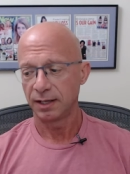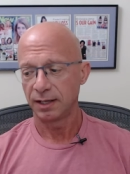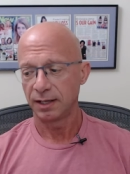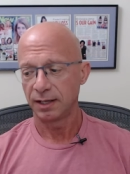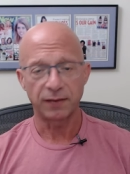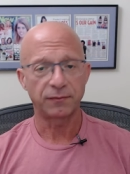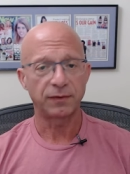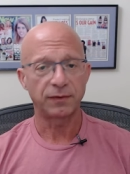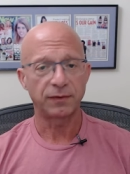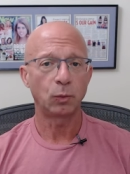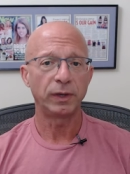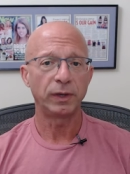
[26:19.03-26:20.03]

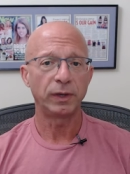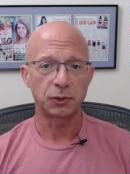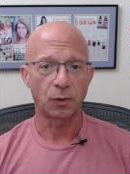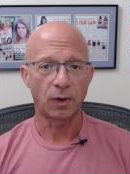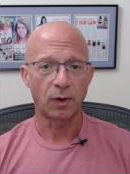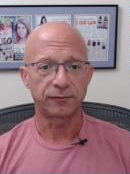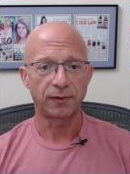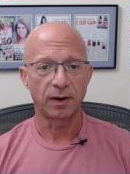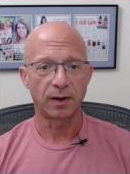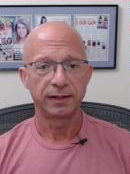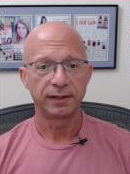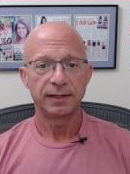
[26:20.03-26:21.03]
benefits that we can derive
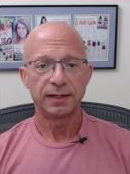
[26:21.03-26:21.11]
from it.